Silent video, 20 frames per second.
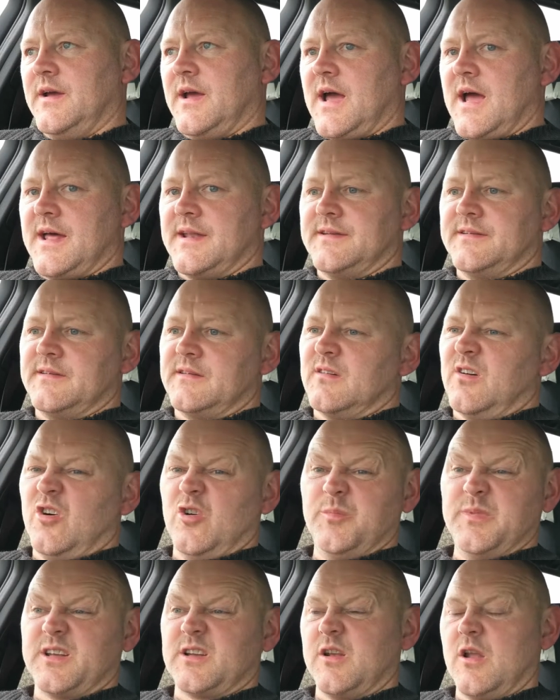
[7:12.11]
And
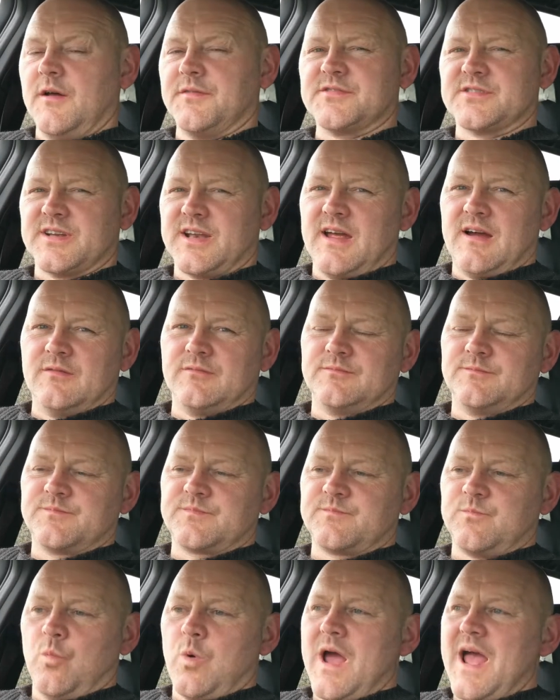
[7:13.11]
all my cloths are now
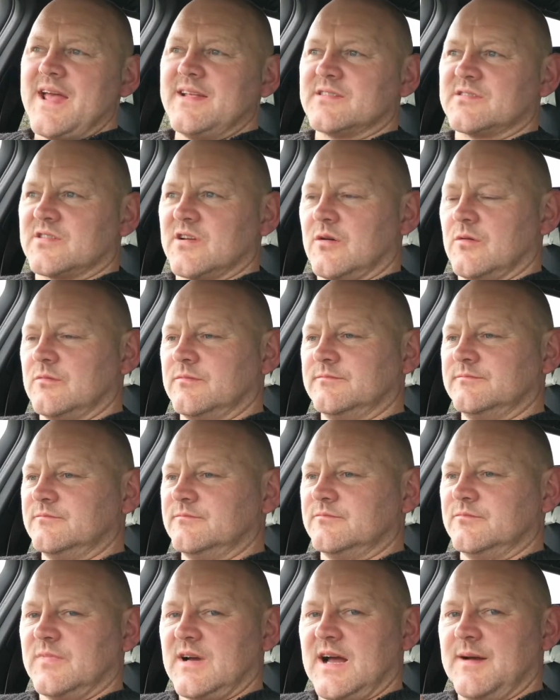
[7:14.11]
wet, so
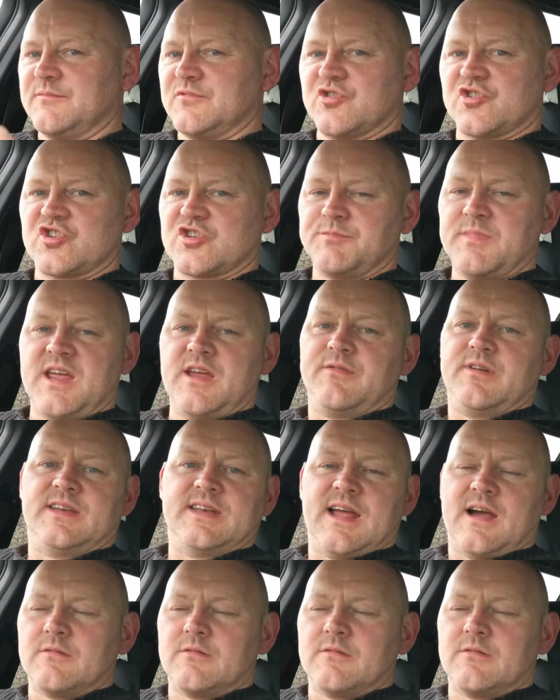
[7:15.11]
I'm just smearing